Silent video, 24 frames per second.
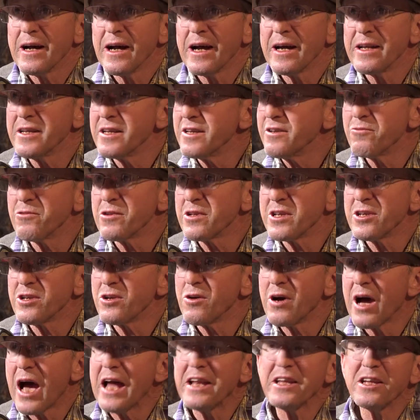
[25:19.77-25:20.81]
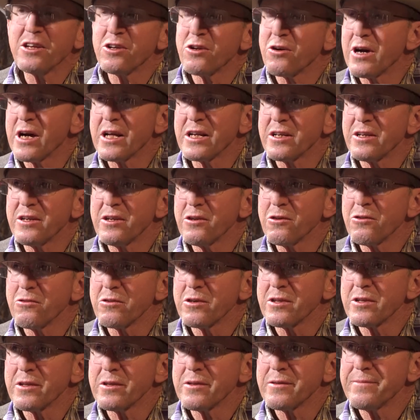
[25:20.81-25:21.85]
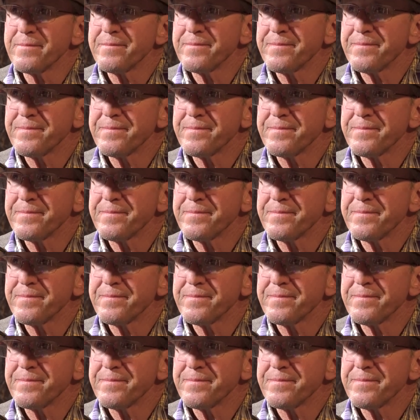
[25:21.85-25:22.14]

I didn't know how to deal with it.